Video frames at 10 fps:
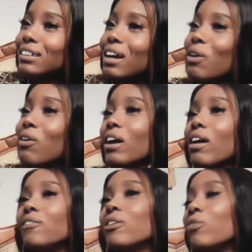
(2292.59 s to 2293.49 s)
They're going
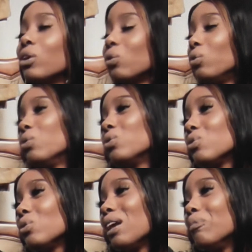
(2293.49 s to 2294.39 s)
off of what Oluo
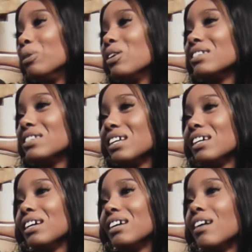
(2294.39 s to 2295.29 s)
told them, because it's a
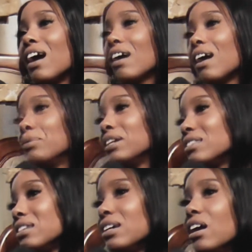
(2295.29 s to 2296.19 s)
king. Kabesi,